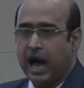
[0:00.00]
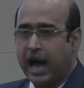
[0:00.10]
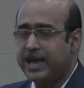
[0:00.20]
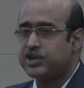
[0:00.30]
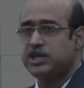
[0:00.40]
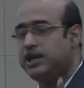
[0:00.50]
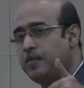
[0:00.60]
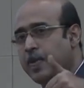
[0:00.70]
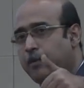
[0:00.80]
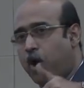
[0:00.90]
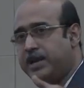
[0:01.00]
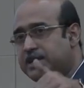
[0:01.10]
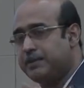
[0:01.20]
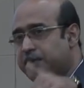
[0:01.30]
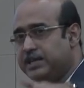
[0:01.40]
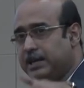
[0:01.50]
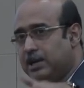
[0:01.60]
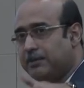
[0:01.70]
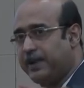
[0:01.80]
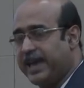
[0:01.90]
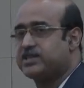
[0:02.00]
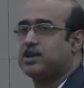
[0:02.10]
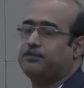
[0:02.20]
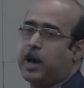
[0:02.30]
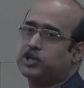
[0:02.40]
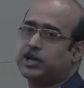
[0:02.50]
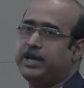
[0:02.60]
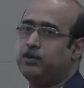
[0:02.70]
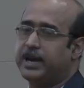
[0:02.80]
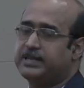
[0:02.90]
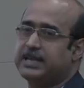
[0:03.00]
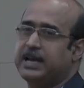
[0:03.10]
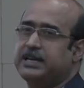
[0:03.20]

Hayashi pointed a particular place of Bakshali where it's a